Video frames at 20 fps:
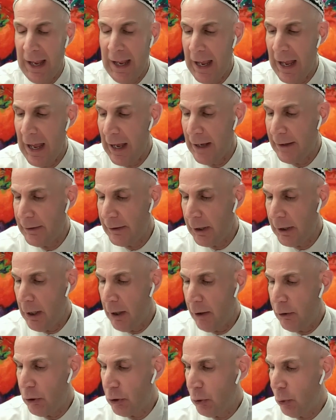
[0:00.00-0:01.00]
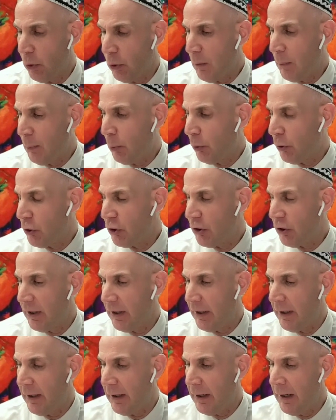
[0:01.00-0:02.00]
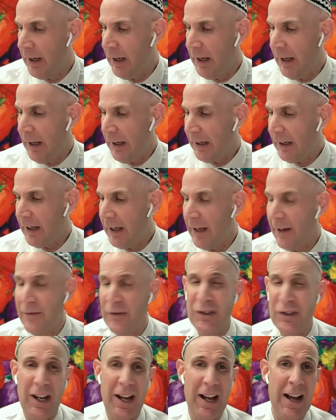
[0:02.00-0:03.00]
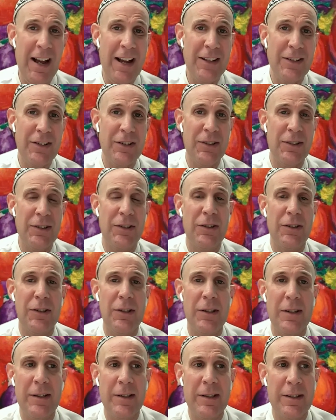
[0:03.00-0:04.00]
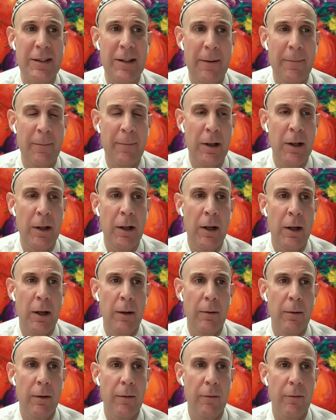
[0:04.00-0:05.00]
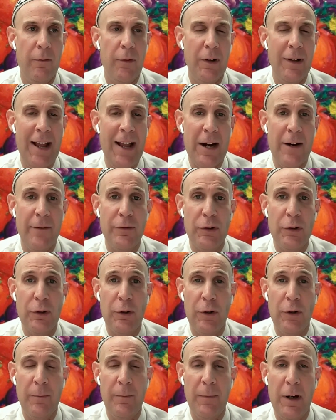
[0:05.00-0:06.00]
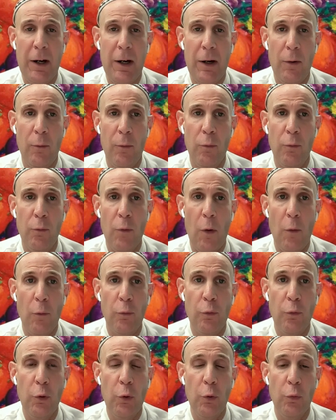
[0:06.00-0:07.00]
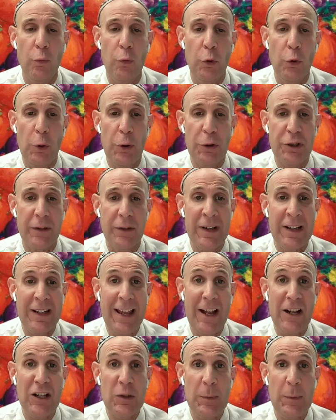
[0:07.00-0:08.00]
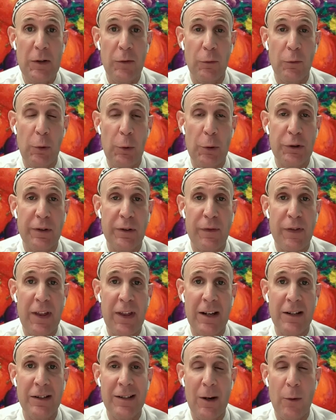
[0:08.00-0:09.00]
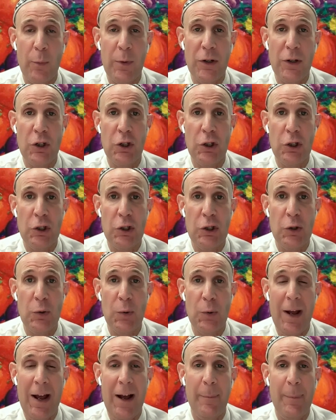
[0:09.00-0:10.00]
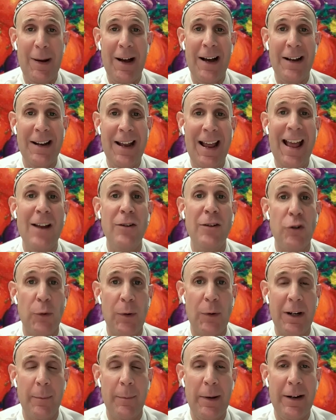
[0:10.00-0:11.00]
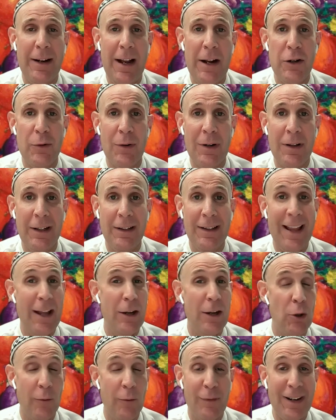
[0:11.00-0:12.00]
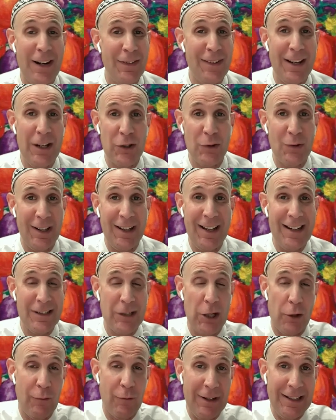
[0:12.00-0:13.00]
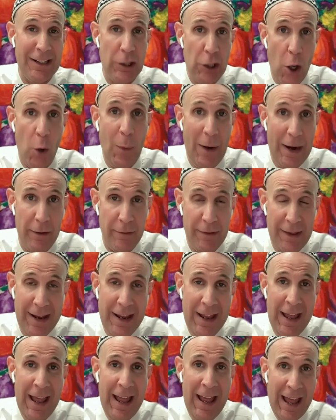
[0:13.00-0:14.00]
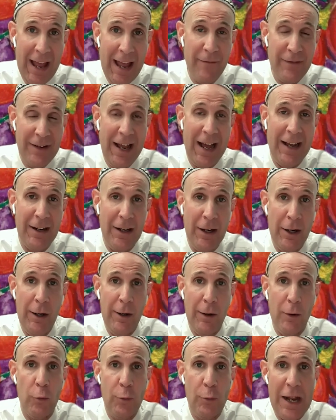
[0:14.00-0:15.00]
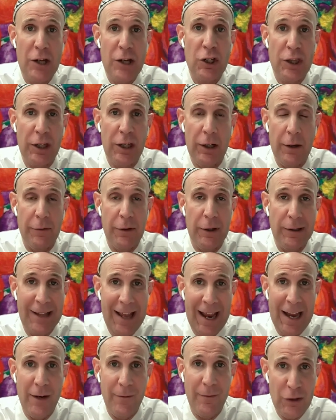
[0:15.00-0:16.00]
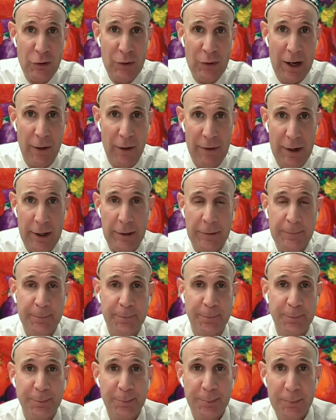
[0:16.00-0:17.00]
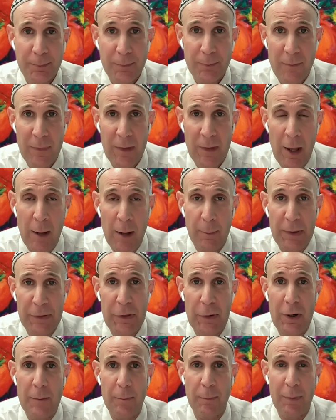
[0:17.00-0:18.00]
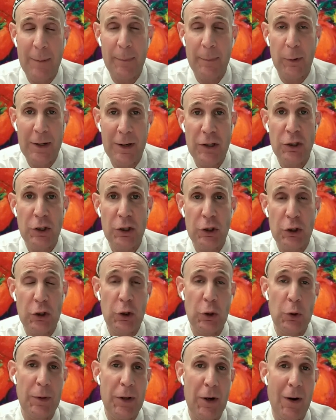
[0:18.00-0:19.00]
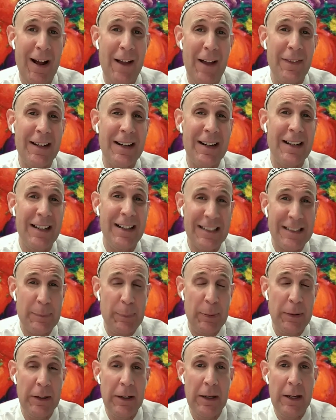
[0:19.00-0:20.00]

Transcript: And the Torah portion gives us some, for lack of term, rules of engagement, rules of things that we should do upon entering the land. Don't forget, the Israelites are really nowhere. They have not reached the land of Israel. They're in preparation to, they're on the cusp.